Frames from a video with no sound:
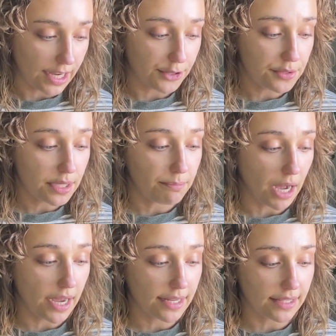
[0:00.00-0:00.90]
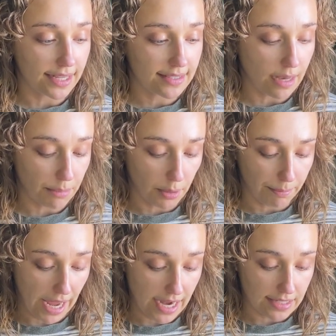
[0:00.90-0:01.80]
I used to buy like separate
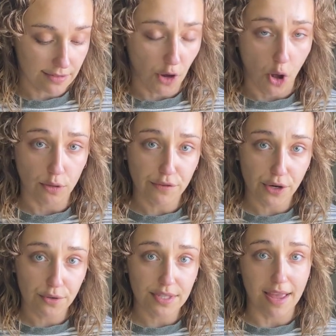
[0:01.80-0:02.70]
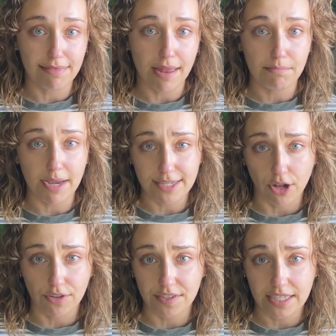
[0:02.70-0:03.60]
bags of all of those and then mix
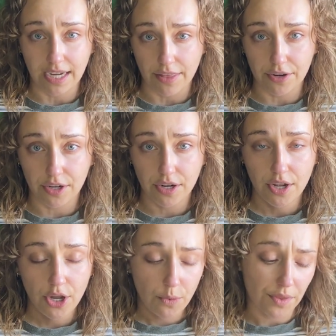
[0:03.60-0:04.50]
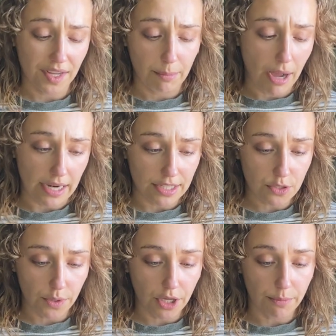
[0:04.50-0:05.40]
all of it together with like a potting
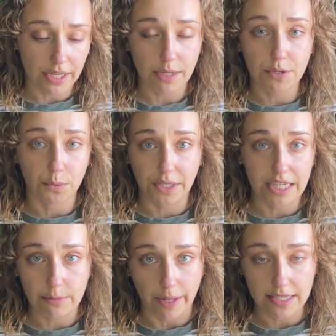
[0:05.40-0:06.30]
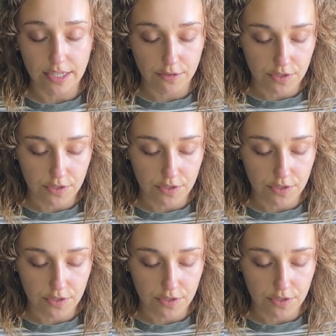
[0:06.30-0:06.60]
soil, but it was really expensive.